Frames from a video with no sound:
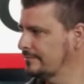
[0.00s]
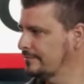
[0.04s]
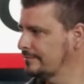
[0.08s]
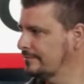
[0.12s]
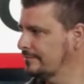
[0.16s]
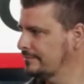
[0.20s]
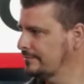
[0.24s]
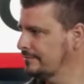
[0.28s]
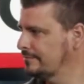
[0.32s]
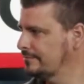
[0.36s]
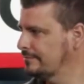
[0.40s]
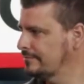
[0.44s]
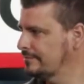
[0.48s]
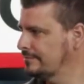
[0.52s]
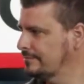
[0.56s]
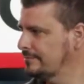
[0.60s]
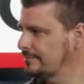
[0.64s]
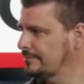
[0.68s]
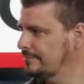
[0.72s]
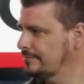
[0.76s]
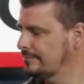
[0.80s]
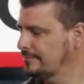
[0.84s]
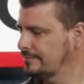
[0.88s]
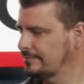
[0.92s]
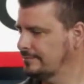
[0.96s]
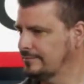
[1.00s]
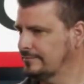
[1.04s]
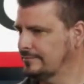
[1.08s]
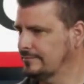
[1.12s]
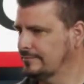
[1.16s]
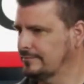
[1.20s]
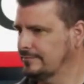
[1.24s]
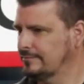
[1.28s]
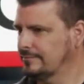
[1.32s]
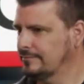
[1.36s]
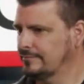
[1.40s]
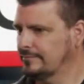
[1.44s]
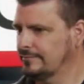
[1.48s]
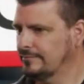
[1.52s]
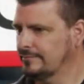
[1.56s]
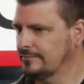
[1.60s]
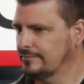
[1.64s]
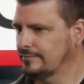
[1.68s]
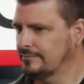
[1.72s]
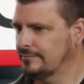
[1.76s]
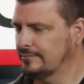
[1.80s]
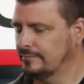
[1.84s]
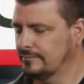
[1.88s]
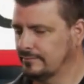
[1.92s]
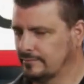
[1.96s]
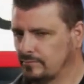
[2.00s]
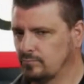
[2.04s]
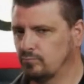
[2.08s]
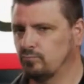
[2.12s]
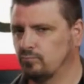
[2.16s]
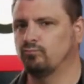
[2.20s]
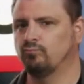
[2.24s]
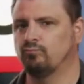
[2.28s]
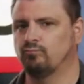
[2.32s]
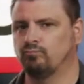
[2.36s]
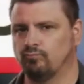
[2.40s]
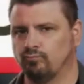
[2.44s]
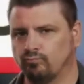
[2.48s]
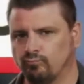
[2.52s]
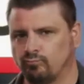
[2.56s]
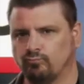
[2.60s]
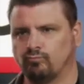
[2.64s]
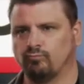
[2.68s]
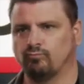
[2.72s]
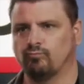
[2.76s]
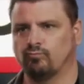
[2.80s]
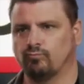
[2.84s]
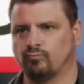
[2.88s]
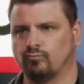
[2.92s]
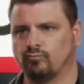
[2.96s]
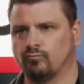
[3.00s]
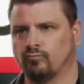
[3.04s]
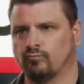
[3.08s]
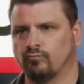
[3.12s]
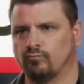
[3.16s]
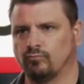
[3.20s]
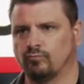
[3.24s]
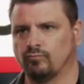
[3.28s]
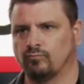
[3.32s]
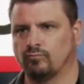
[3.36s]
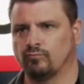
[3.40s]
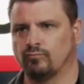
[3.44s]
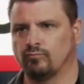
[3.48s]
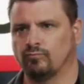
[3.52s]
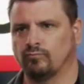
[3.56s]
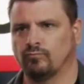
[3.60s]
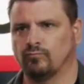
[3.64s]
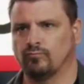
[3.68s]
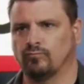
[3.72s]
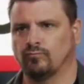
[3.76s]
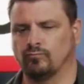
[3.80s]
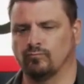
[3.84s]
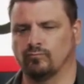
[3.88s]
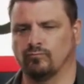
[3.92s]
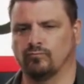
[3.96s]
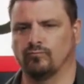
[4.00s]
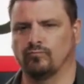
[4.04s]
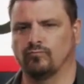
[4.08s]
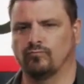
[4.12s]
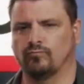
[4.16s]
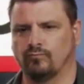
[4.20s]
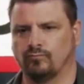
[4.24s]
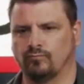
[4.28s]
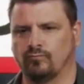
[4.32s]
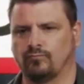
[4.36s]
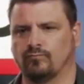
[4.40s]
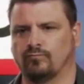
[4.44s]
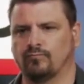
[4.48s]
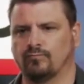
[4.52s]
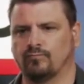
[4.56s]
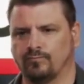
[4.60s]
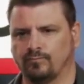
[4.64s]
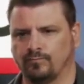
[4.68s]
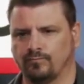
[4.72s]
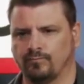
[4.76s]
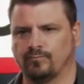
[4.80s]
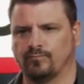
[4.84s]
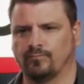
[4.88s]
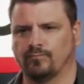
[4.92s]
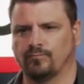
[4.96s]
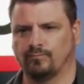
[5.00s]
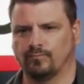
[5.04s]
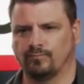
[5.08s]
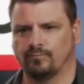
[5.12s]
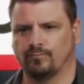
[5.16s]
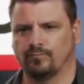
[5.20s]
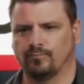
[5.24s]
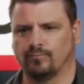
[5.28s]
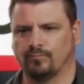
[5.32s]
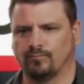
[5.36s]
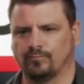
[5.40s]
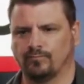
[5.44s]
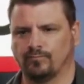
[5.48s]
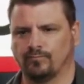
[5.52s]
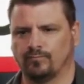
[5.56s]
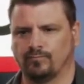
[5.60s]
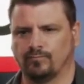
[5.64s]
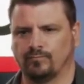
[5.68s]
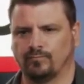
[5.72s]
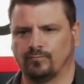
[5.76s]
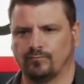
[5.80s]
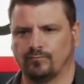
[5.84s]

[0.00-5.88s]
(silent)